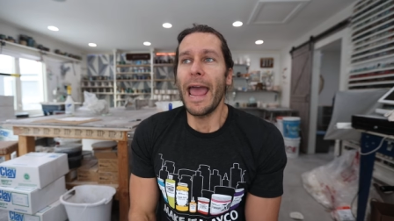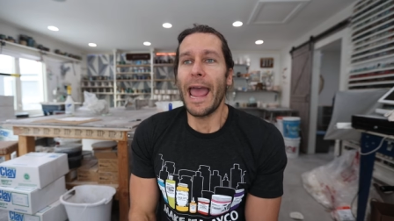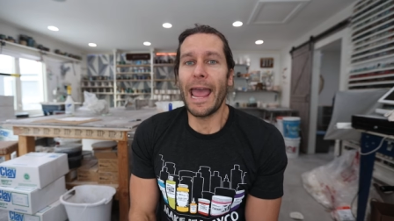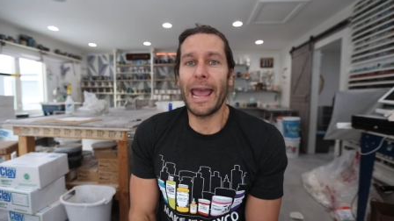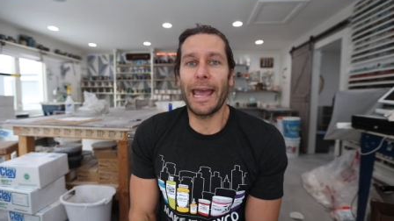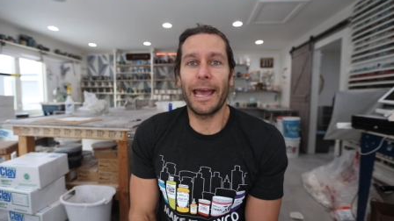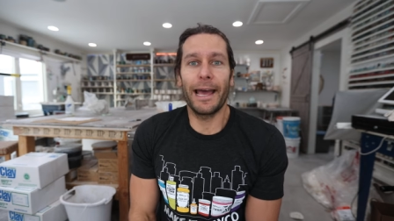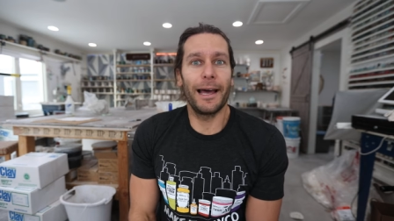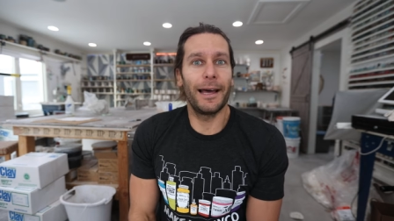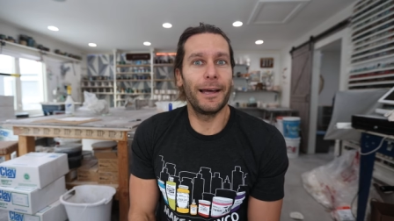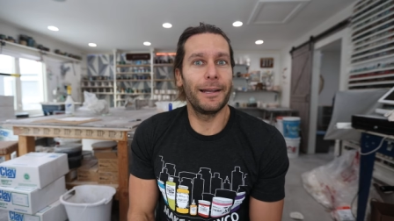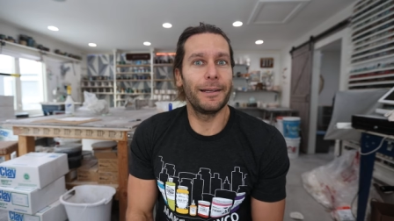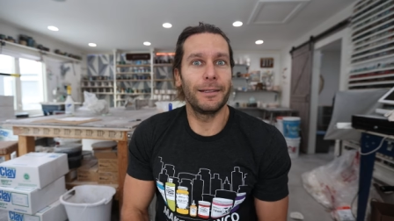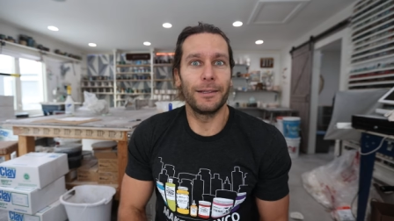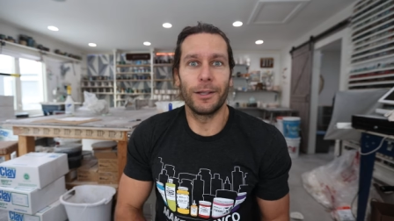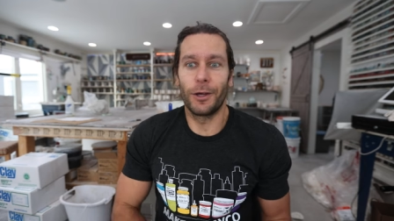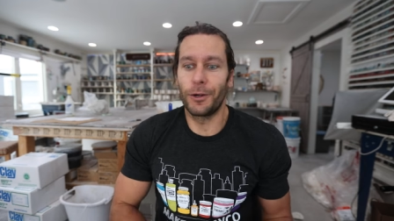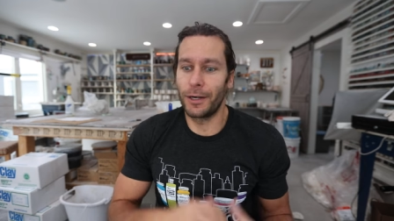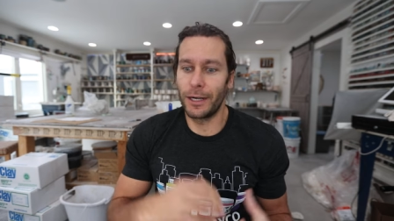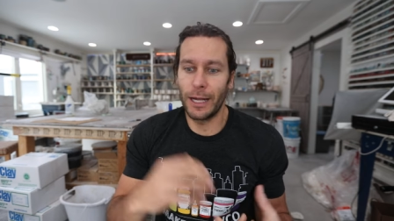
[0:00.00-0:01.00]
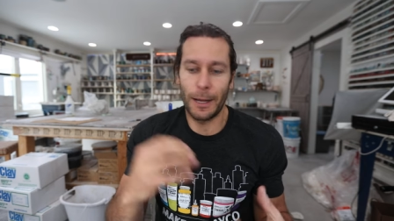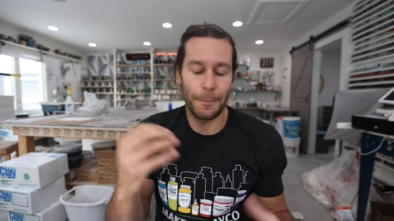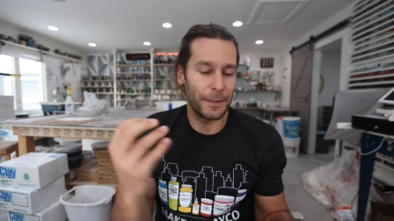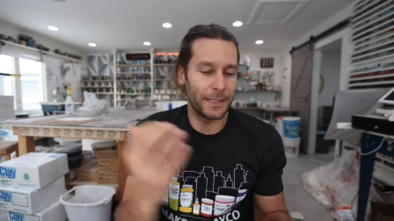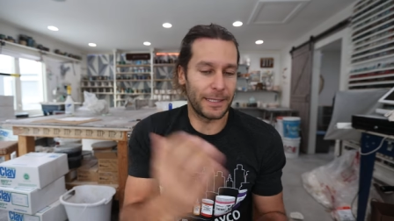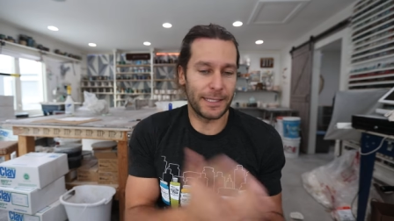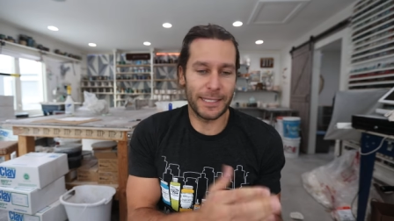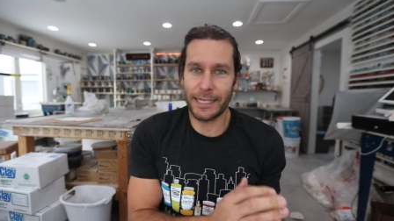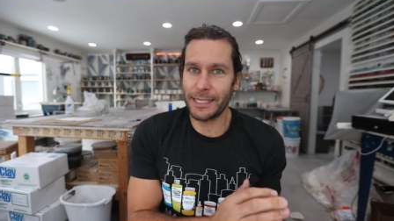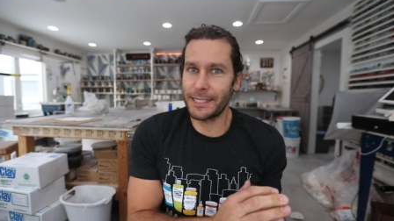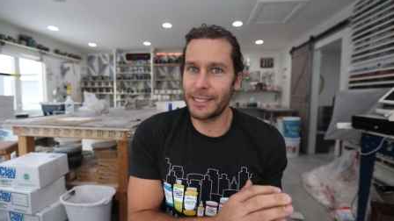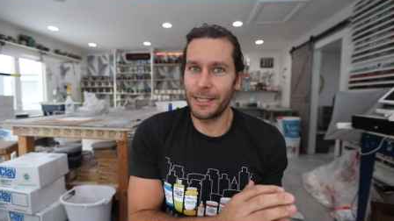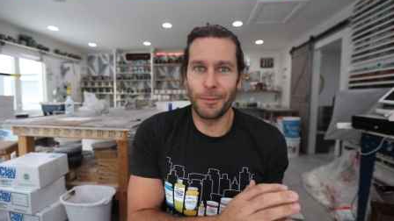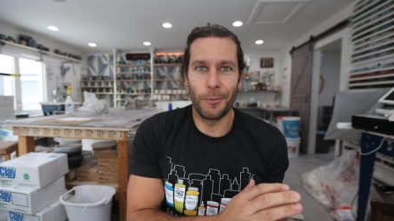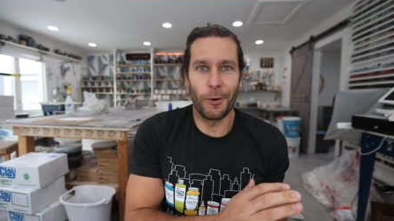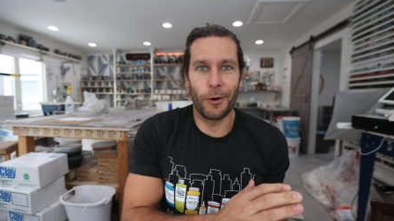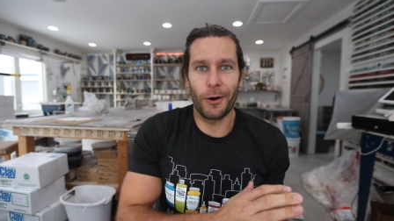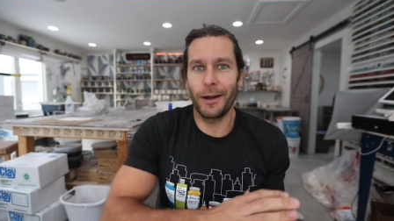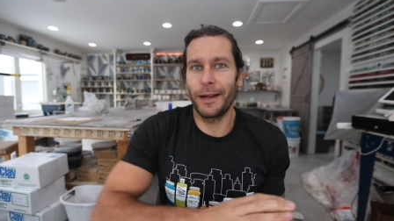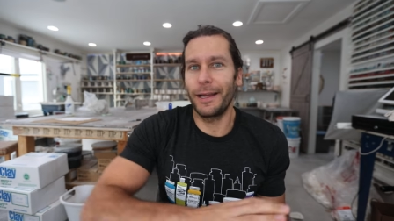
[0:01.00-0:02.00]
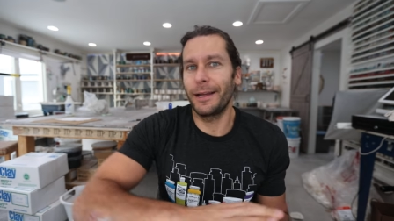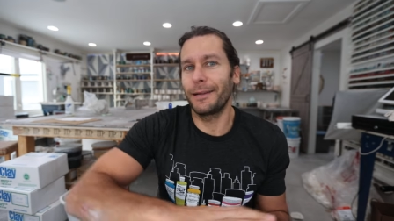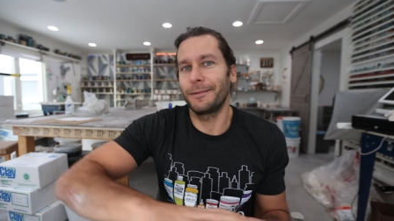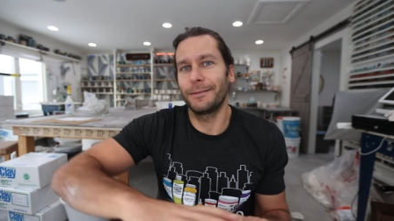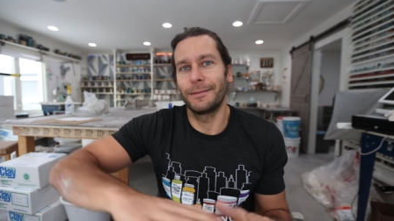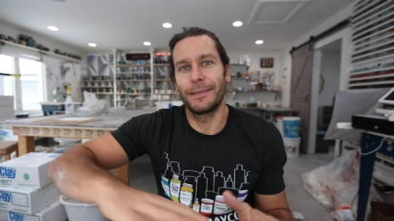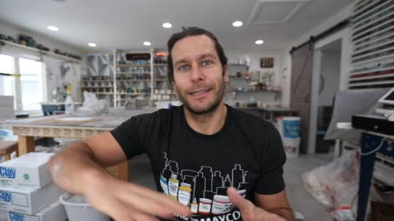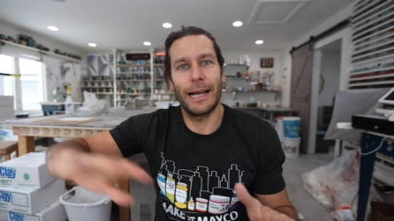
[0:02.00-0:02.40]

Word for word: and loaded up at six in the morning.